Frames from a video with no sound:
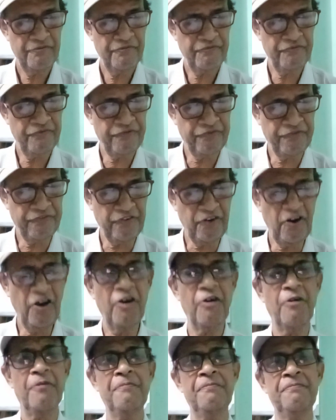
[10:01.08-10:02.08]

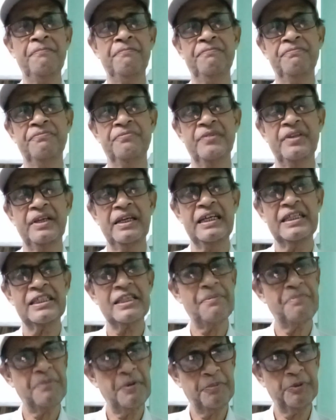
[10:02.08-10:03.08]
from is
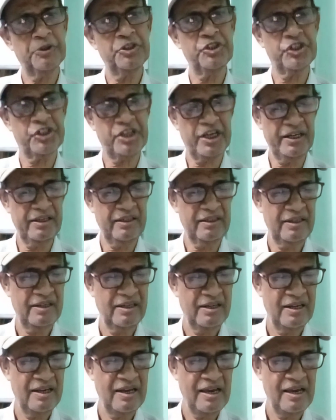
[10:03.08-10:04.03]
a preposition